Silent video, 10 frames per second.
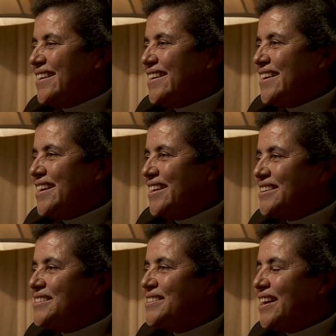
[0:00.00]

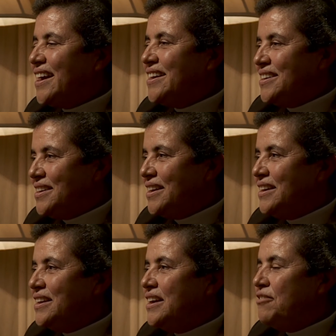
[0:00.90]
Yes,
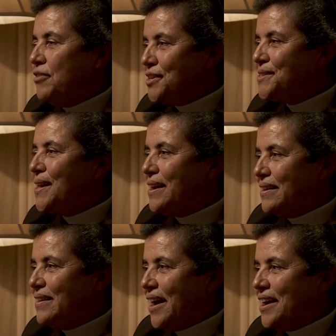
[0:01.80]
it feels
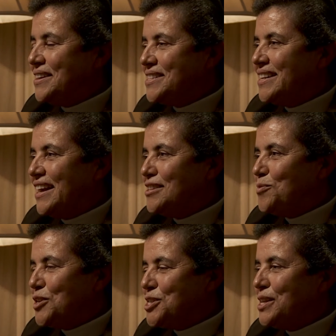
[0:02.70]
like that. Like
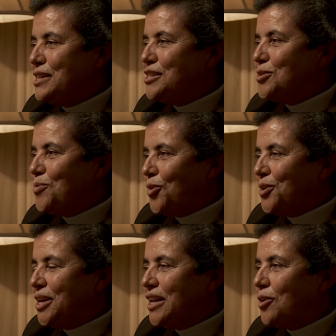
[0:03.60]
especially this
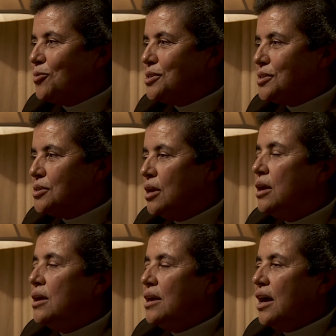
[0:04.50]
morning, I was
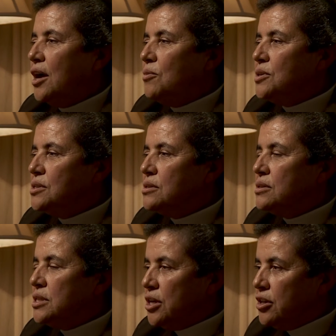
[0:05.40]

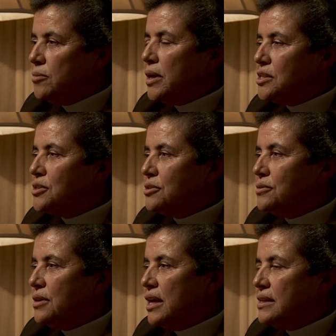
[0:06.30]
telling my
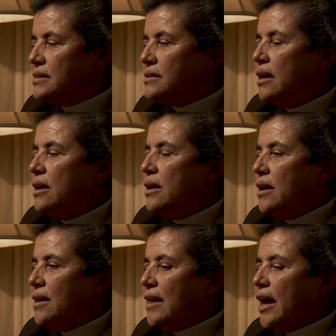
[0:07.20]
students
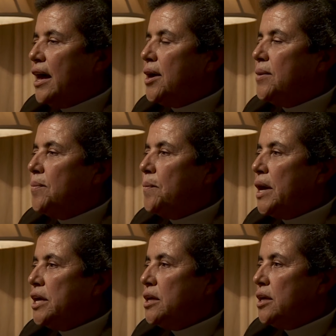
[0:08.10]
that
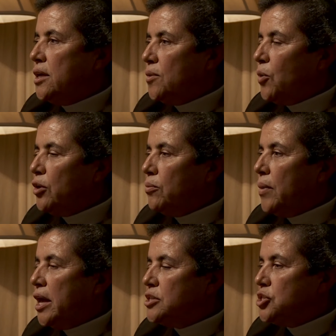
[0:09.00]
one of
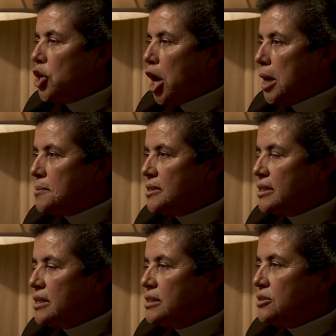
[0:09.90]
my
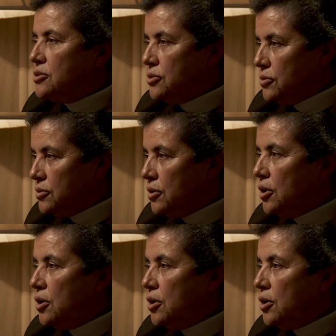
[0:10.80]
jobs is to